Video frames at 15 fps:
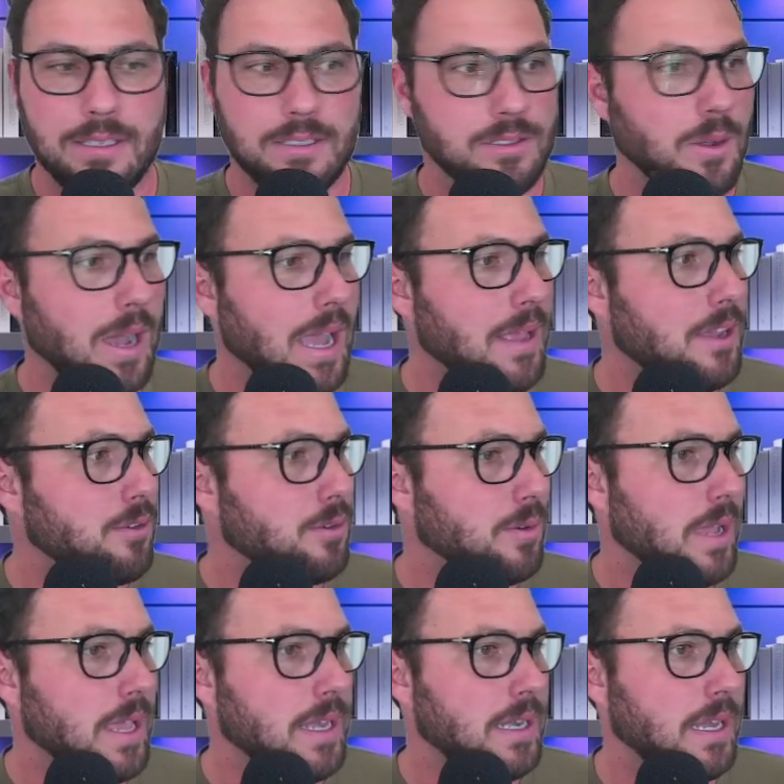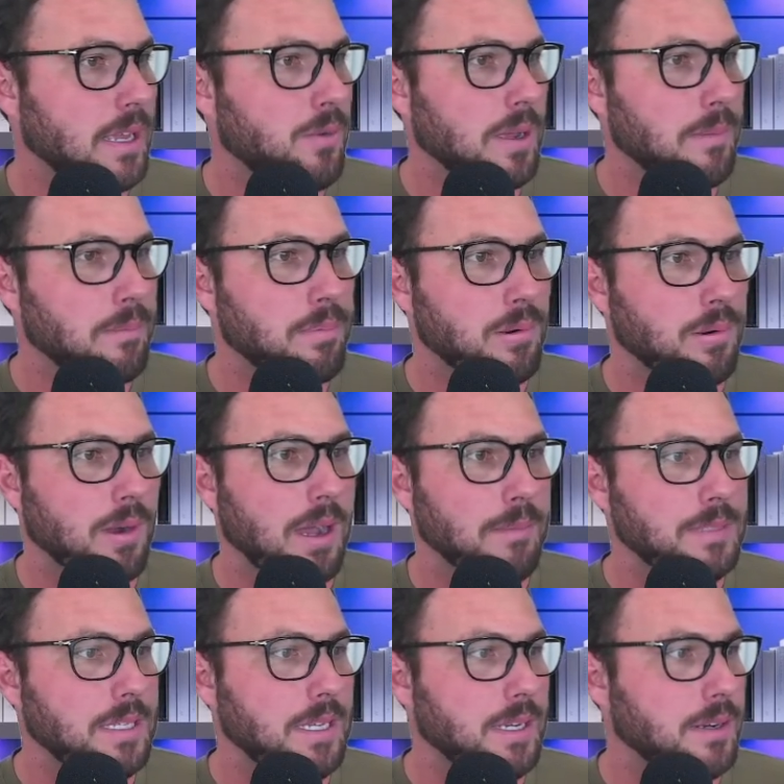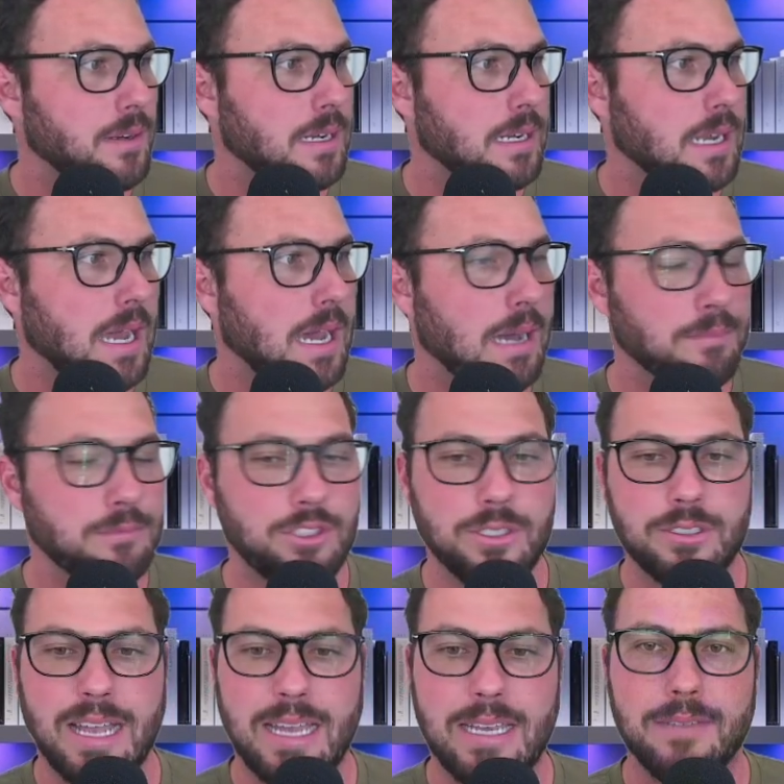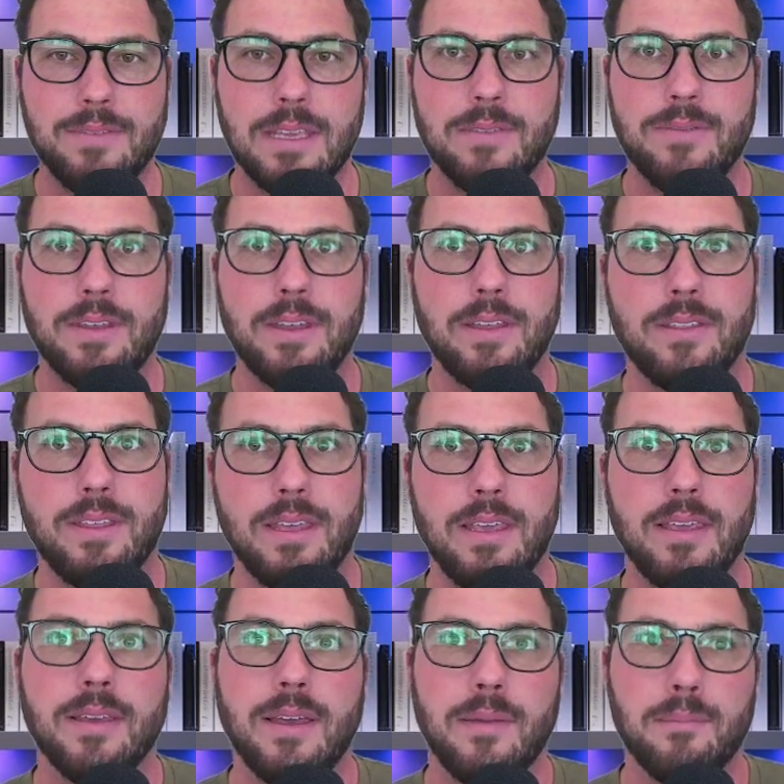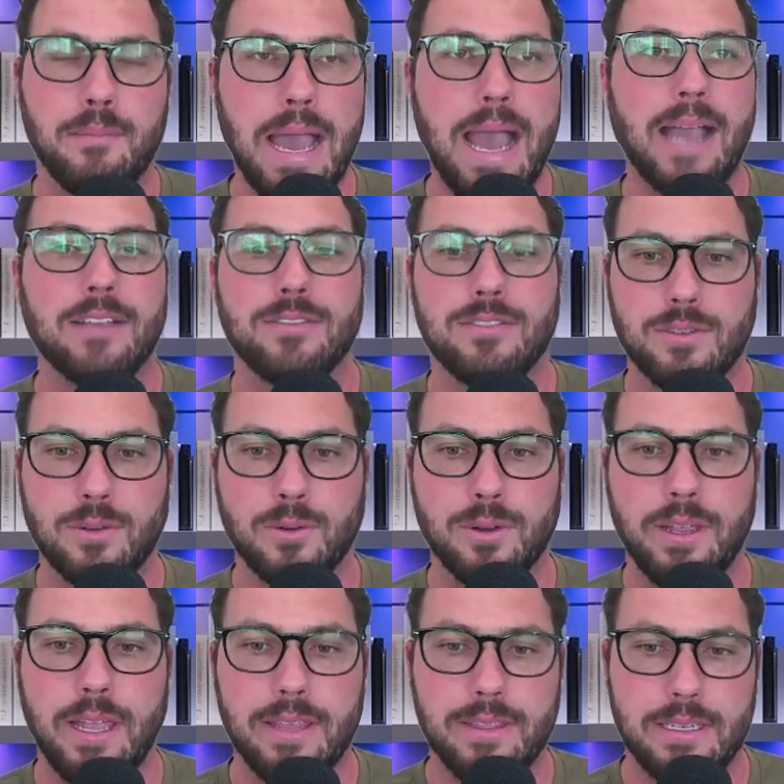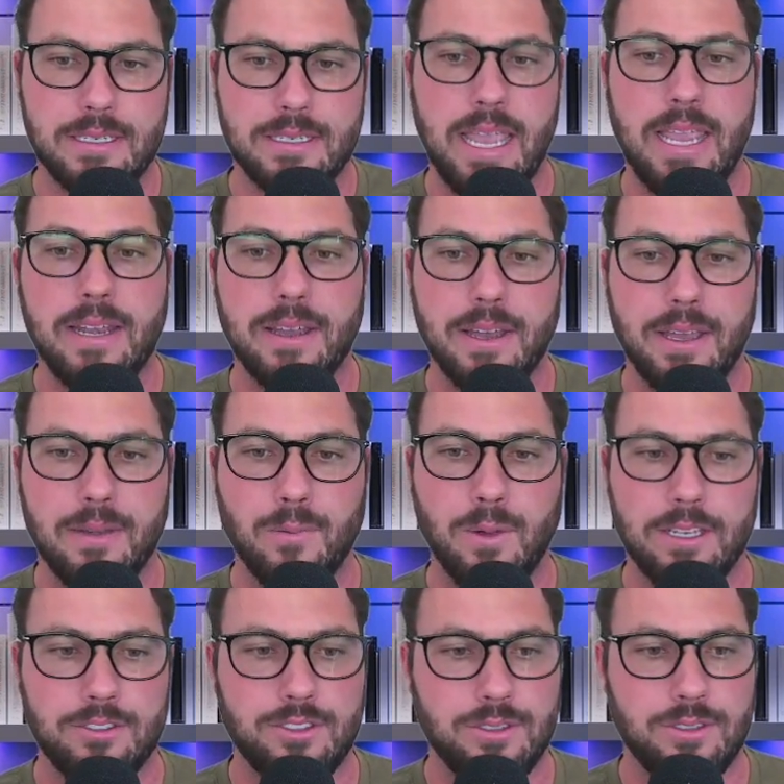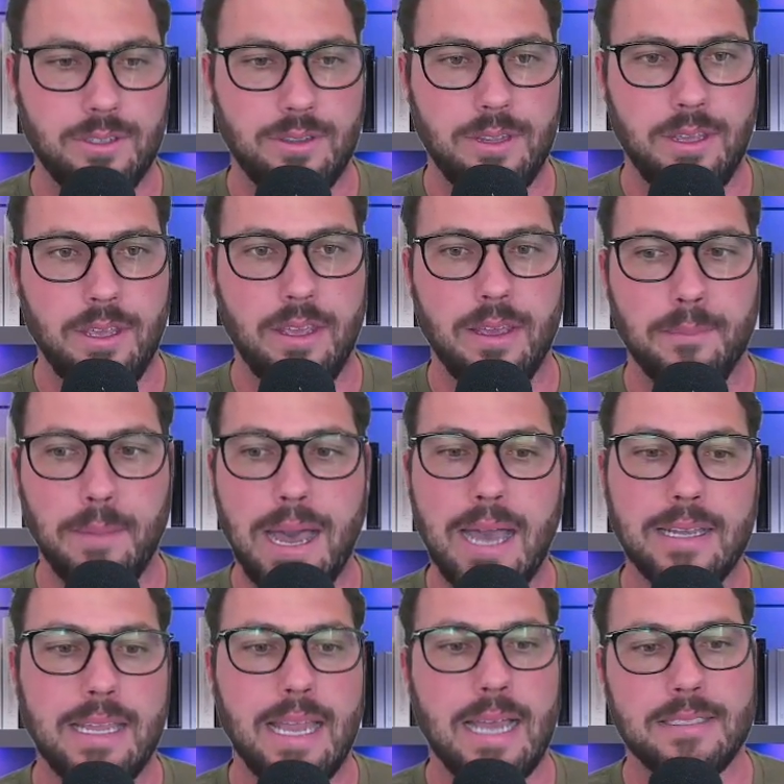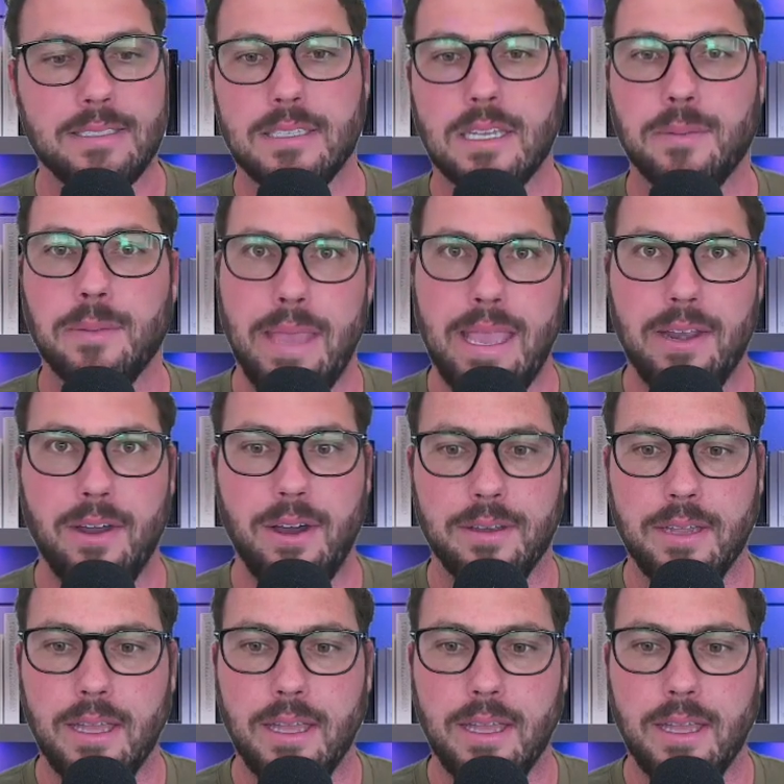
So I created a quick prompt here, just kind of giving the backstory and the data in which the podcast is going to be made on.